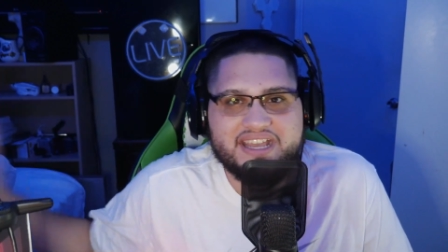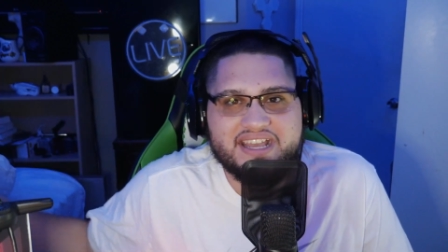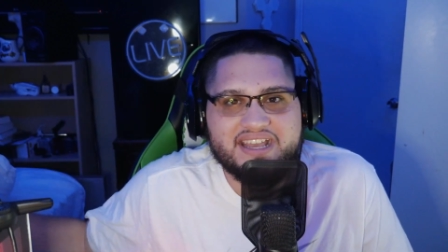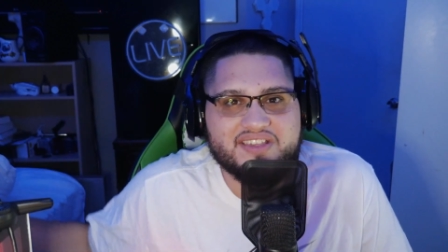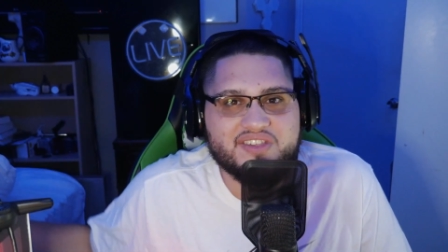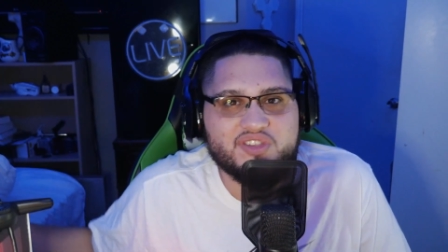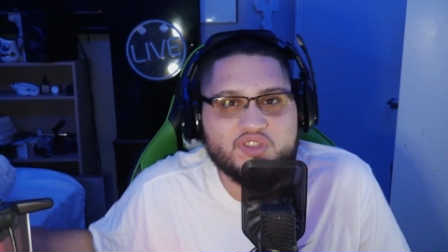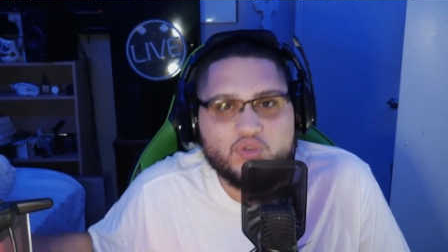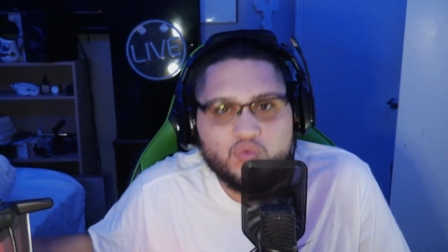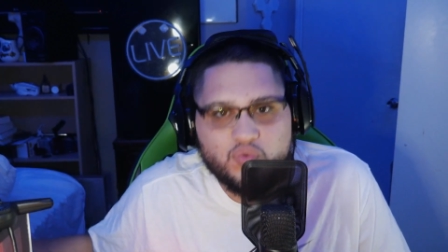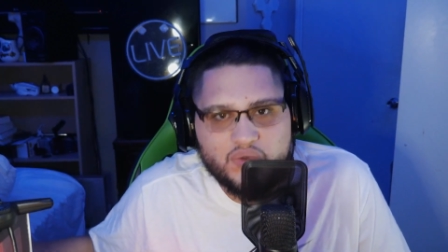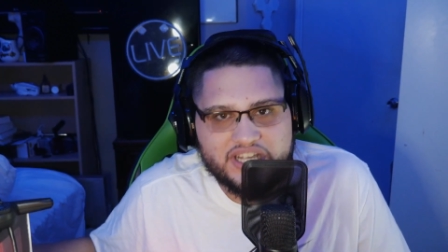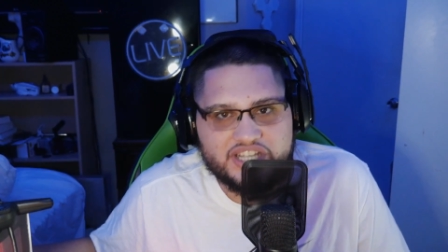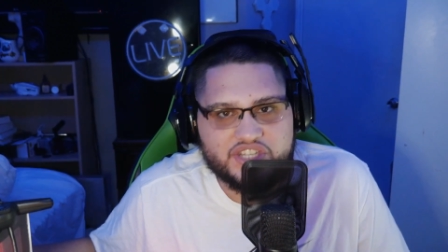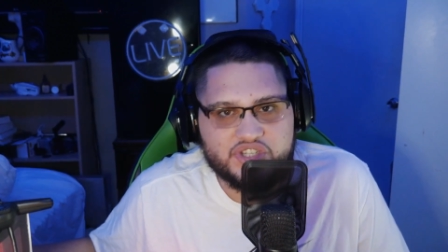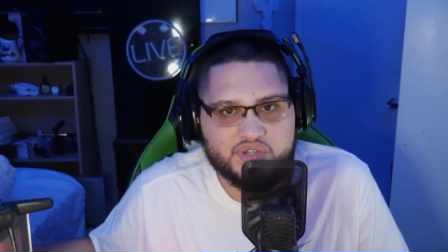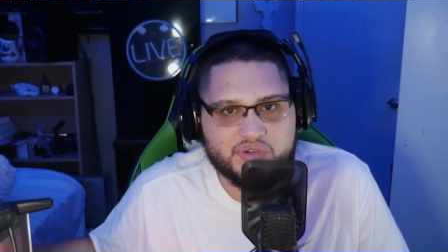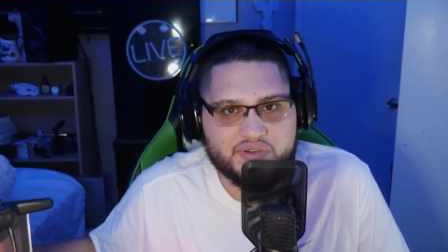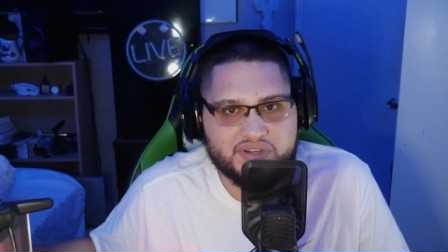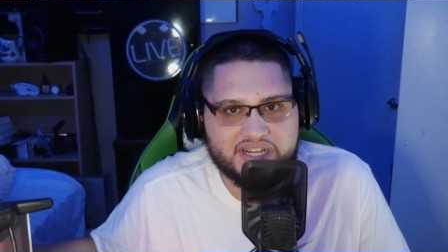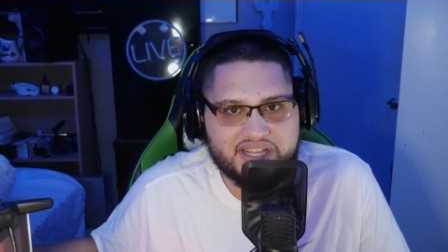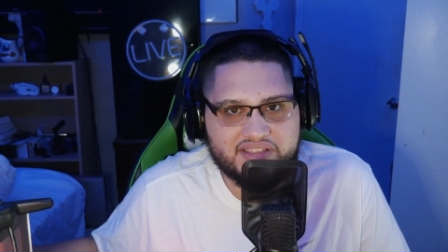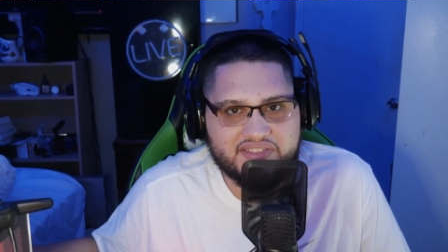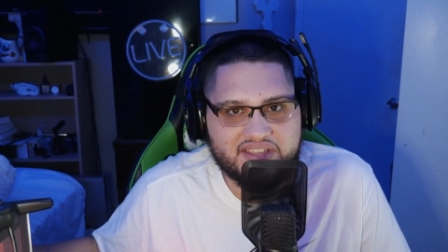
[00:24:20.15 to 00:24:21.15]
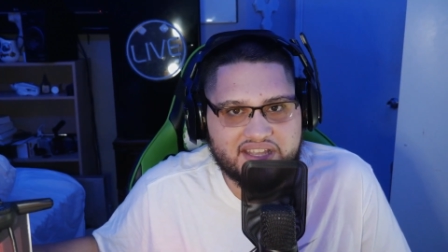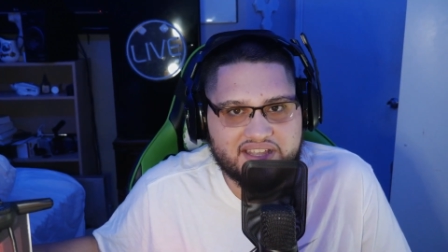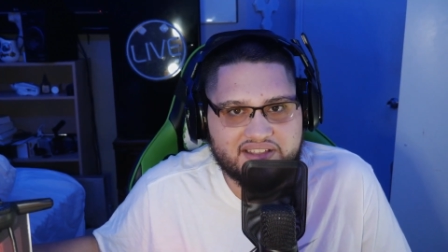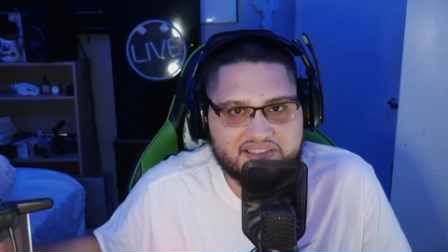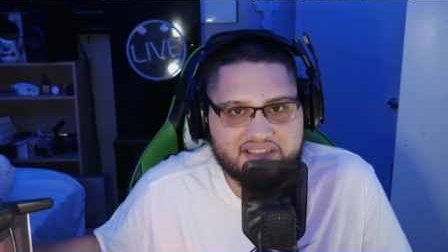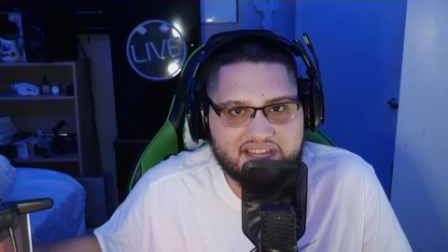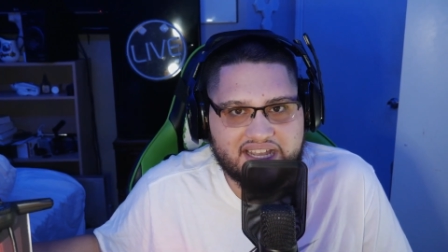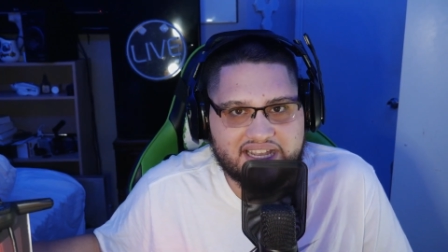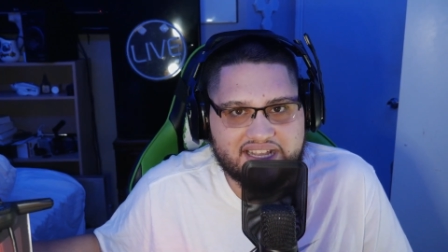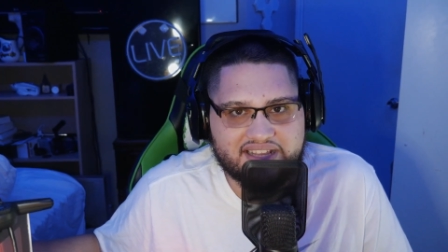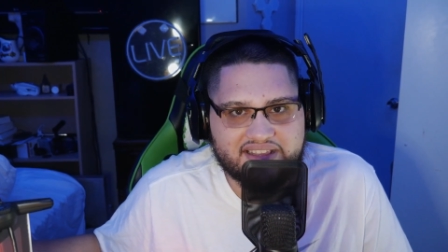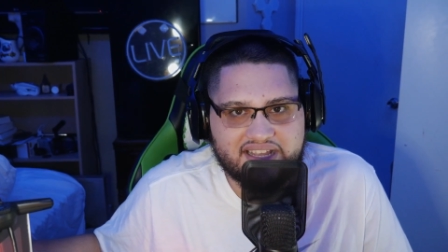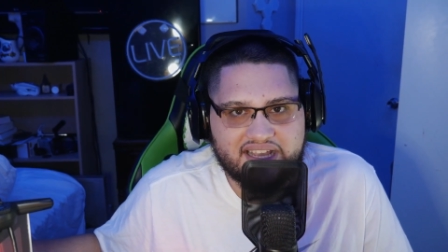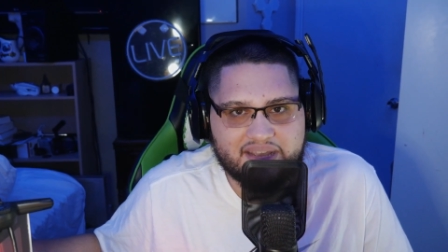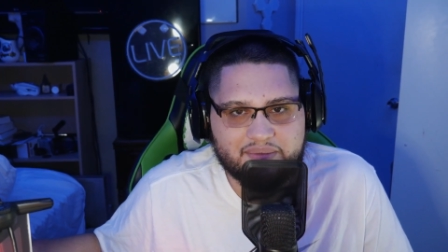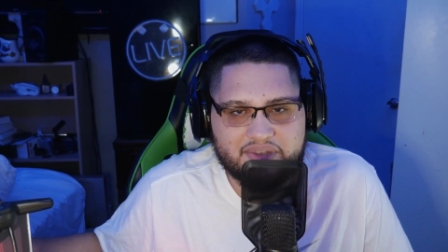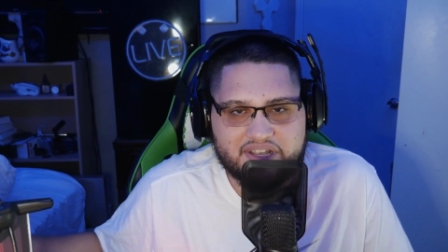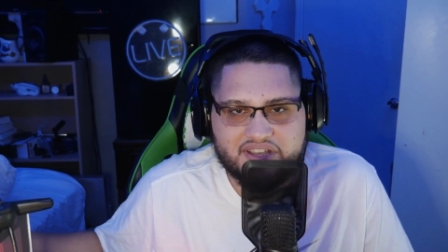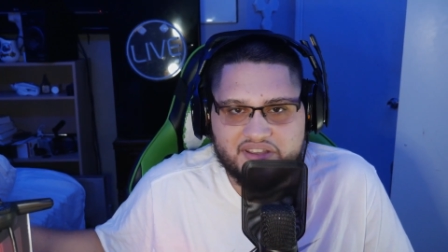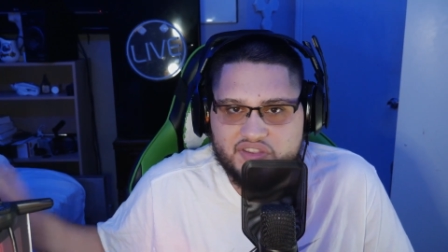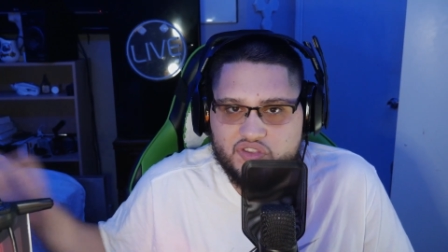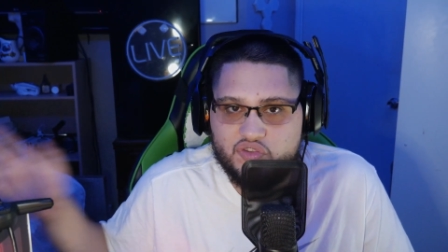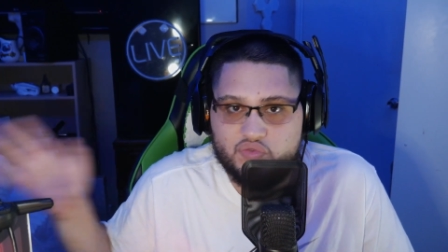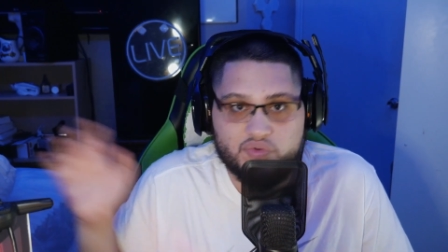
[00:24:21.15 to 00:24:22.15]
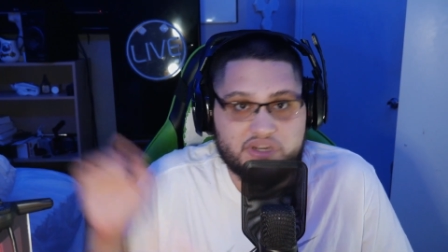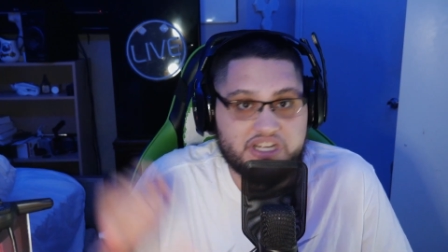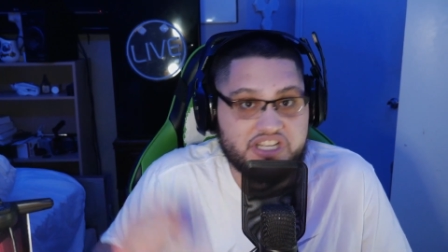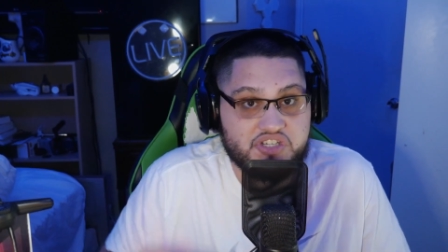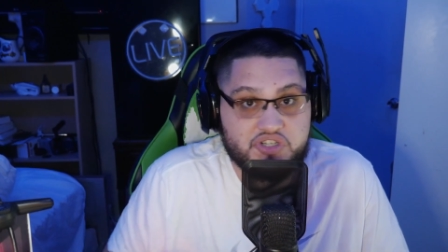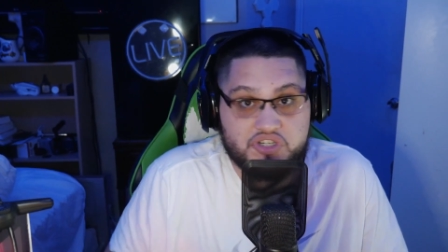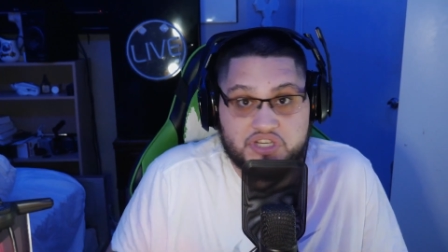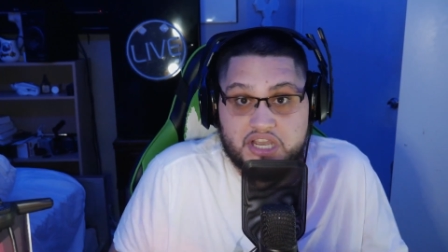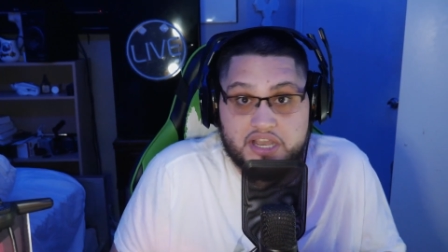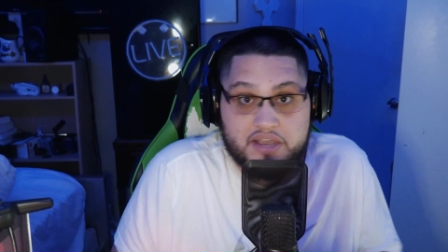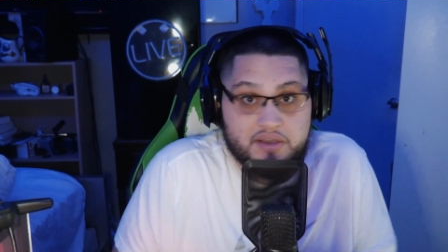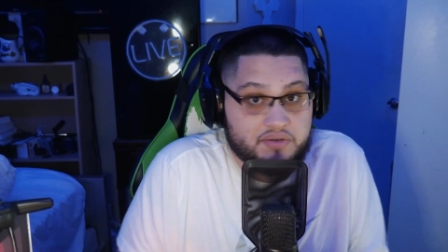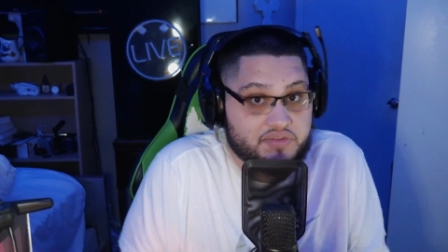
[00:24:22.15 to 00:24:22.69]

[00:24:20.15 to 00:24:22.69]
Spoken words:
as Twitch or anything like that, because Twitch,